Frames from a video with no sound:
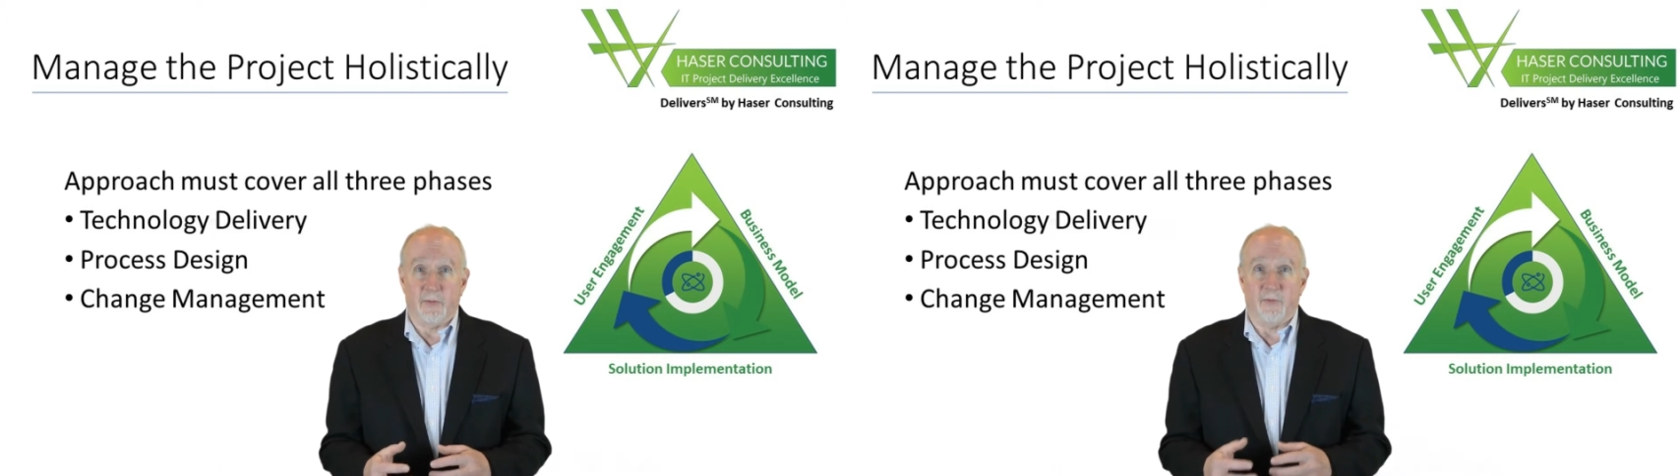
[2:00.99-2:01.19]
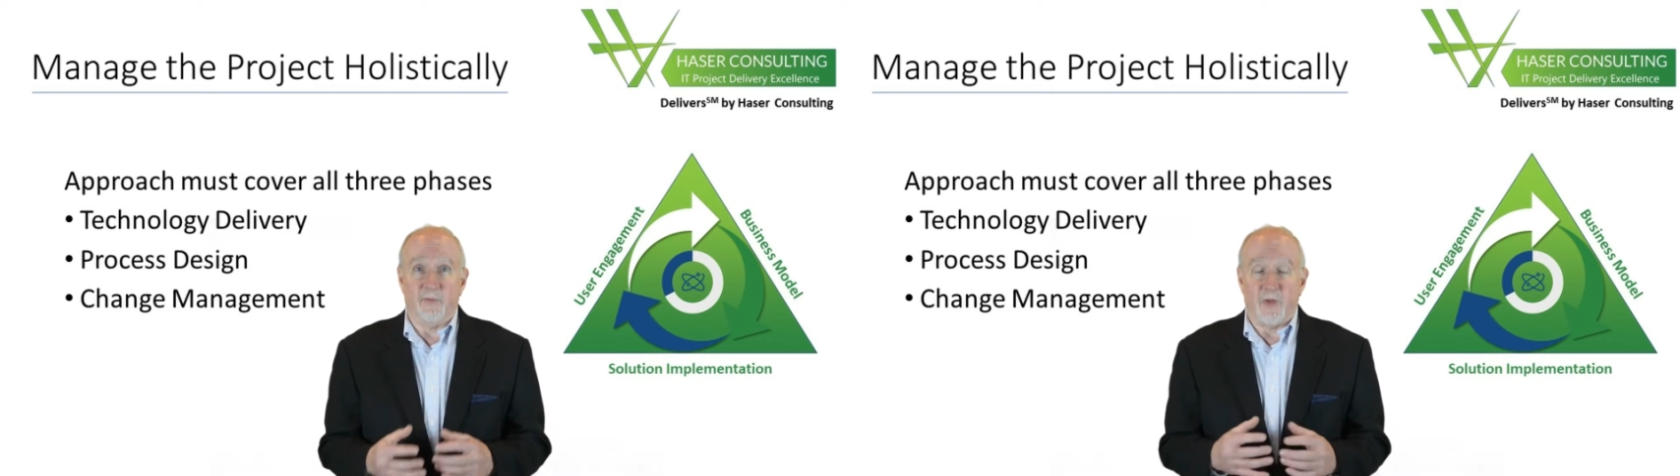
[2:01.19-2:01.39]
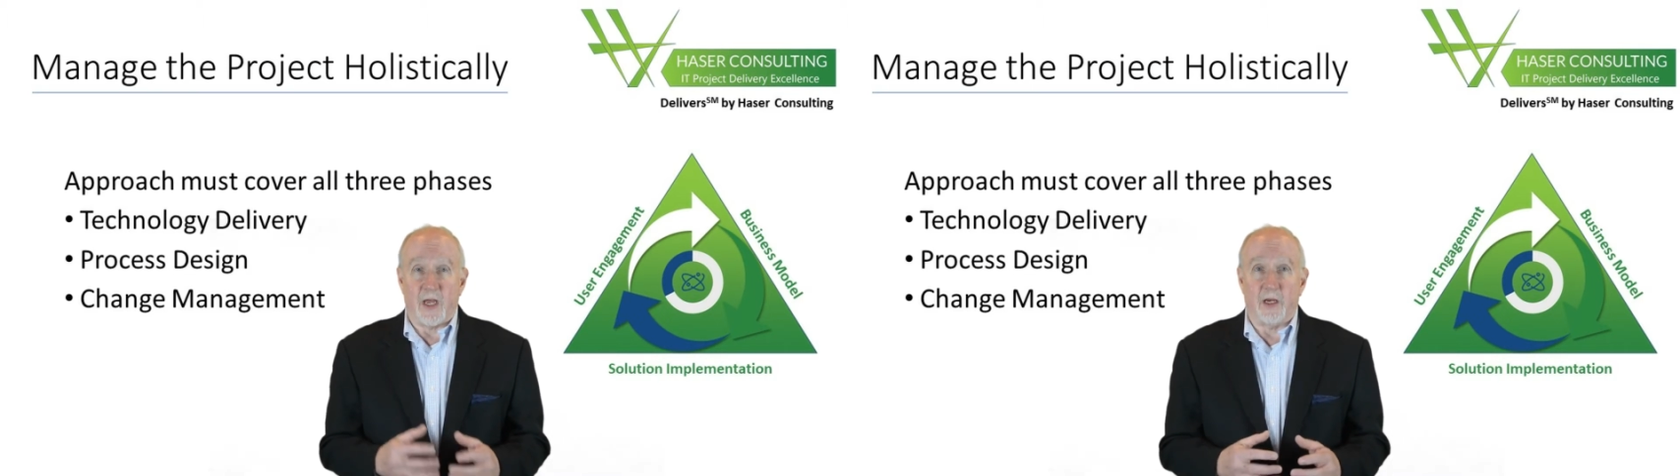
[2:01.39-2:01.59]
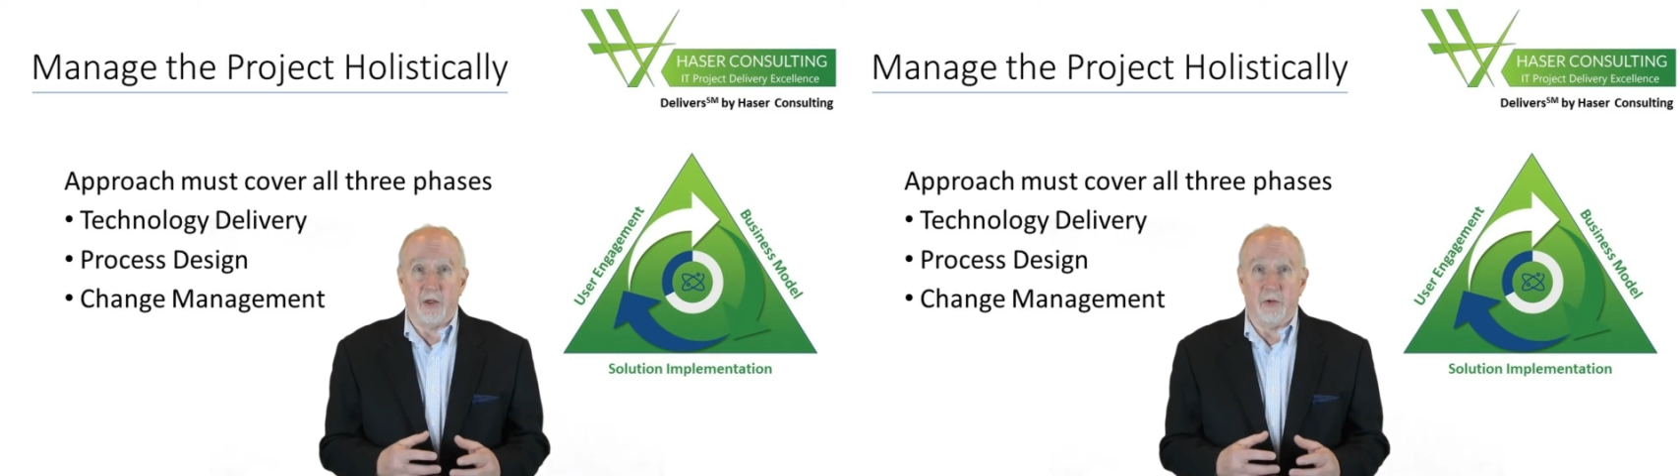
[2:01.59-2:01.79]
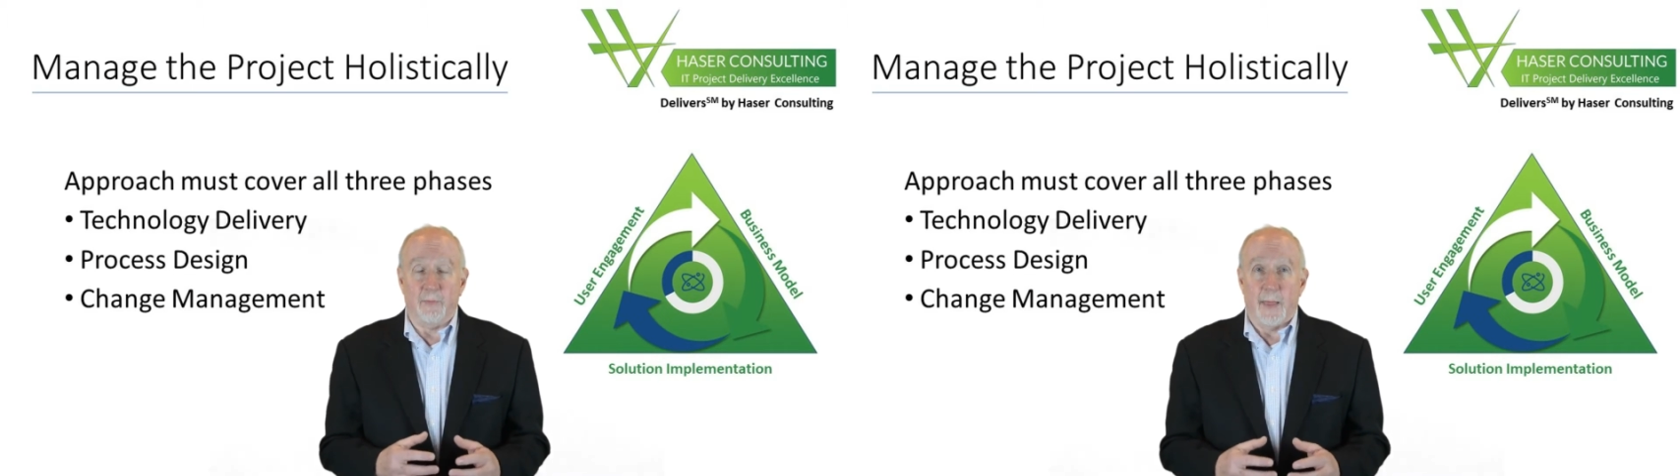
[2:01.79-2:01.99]

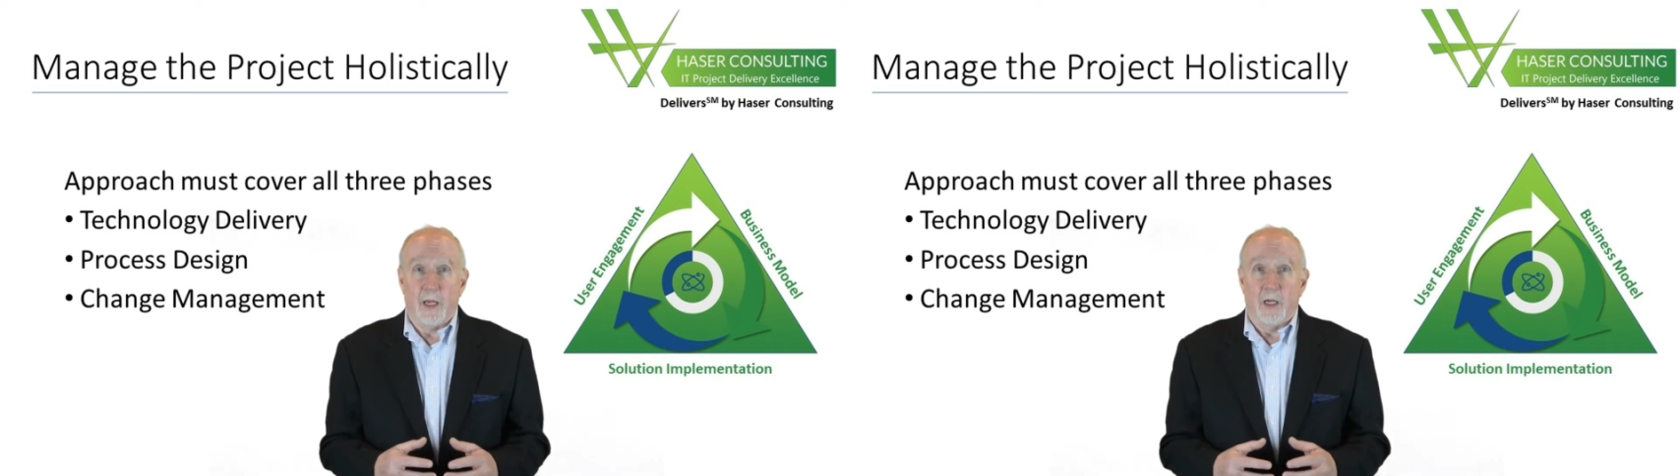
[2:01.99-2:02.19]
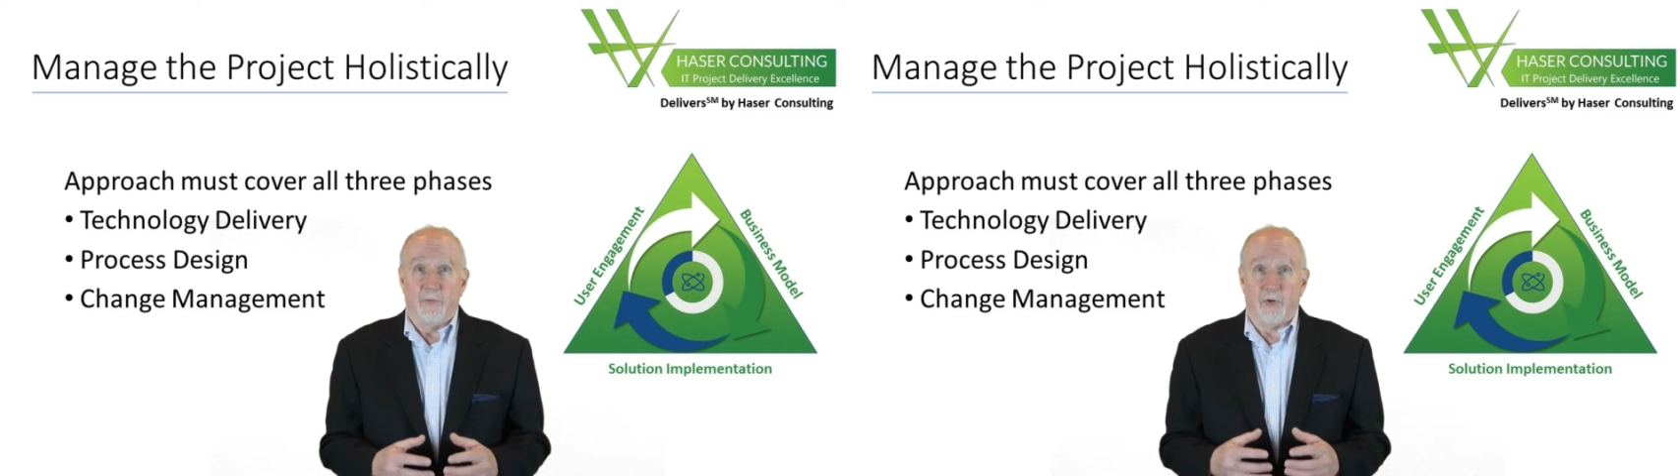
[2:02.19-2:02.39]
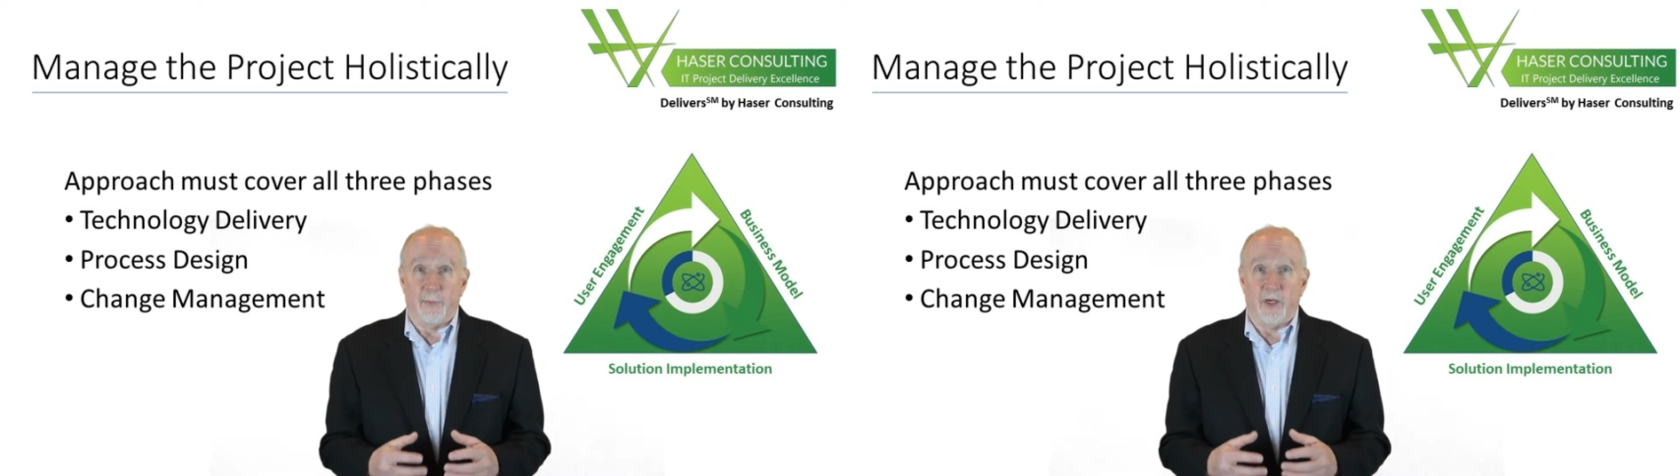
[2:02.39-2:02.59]
value from an